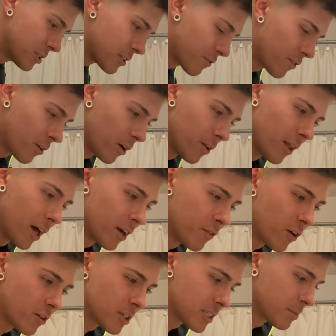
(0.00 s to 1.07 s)
for a lot of
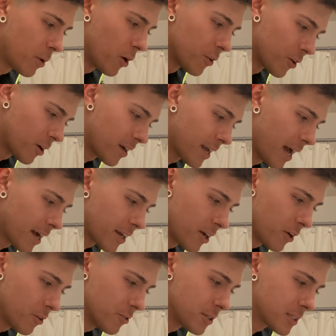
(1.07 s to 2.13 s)
our smaller
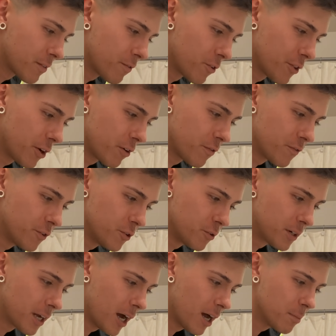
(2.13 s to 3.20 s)
geckos for their
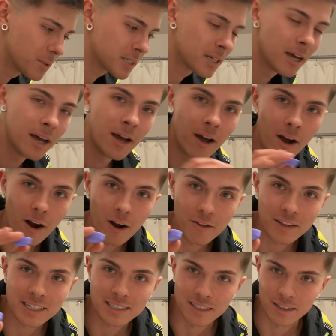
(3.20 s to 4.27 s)
food cups are
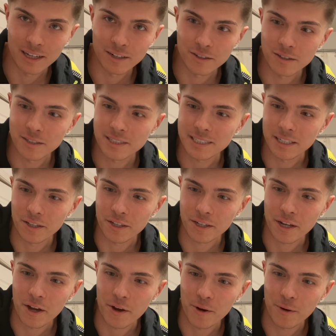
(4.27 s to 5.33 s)
these little
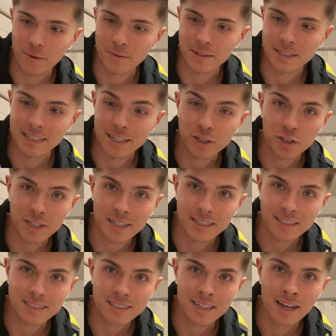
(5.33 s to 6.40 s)
silicone
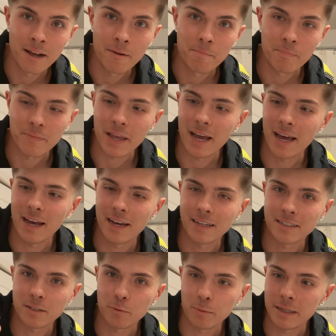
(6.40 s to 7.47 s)
dishes.
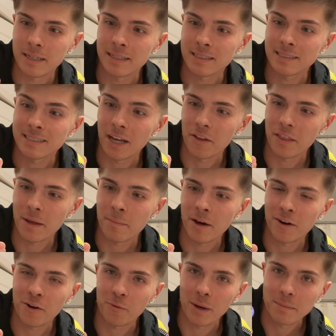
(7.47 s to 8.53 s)
And we sell them on
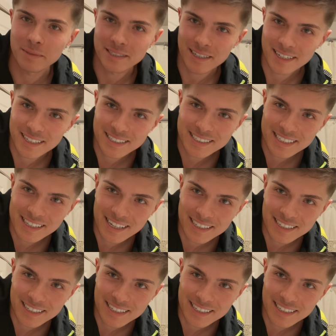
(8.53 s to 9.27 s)
our website. See, they